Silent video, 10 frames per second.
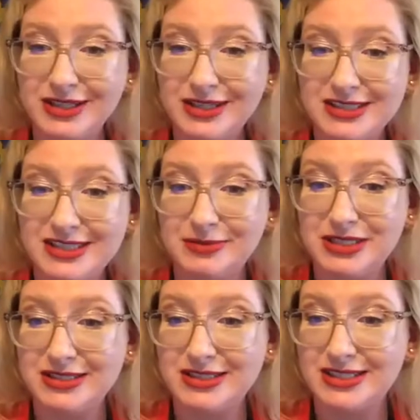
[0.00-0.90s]
guess that
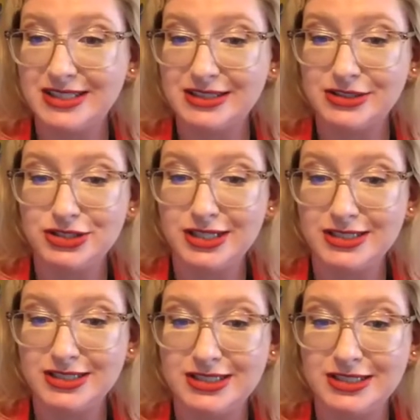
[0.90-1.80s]
means that the
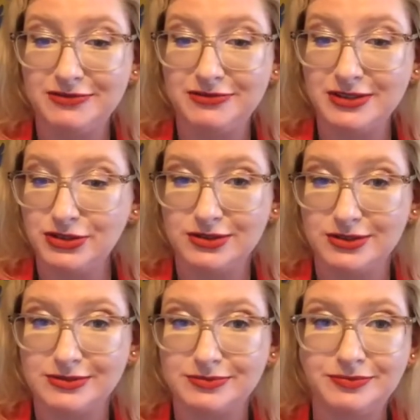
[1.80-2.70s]
chat is not
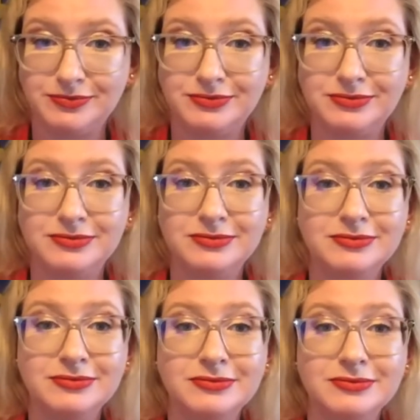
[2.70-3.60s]
functional.
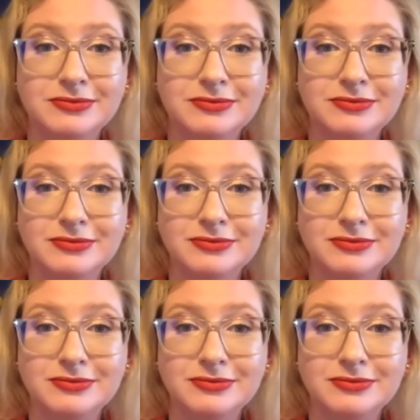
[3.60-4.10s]
It